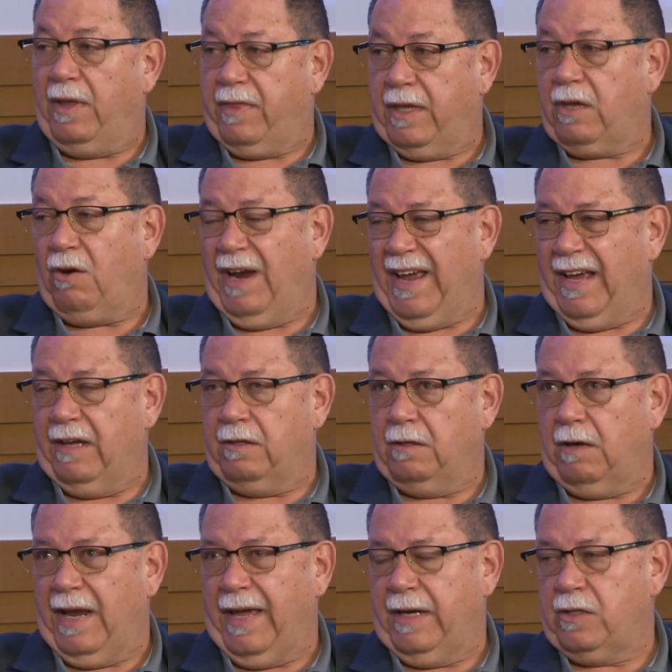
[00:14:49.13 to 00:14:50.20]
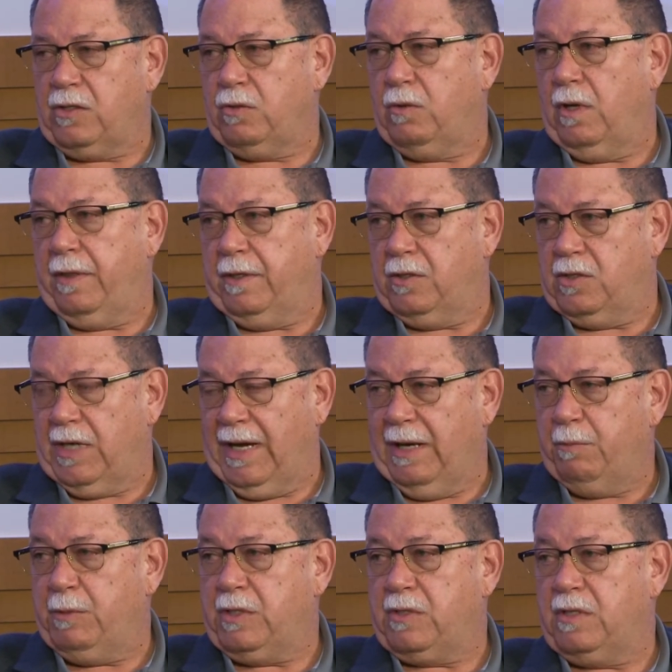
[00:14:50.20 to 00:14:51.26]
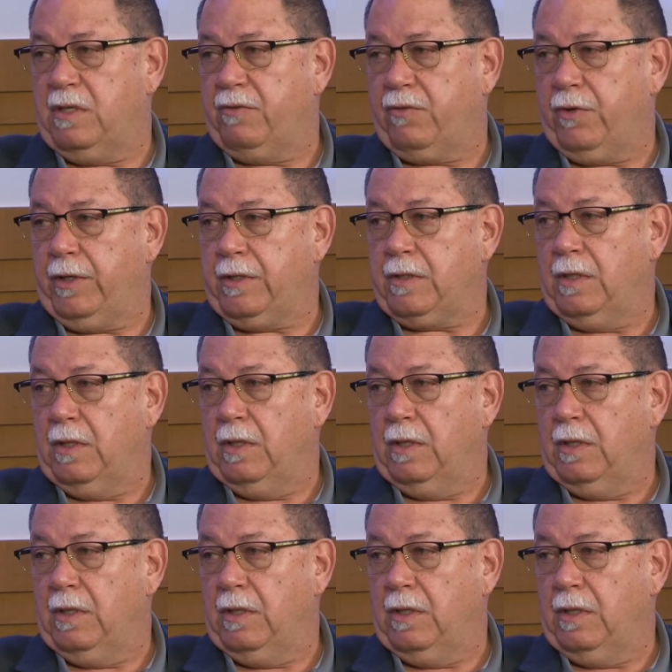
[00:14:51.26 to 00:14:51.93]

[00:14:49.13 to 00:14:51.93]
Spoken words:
I think your attitude on the job is different,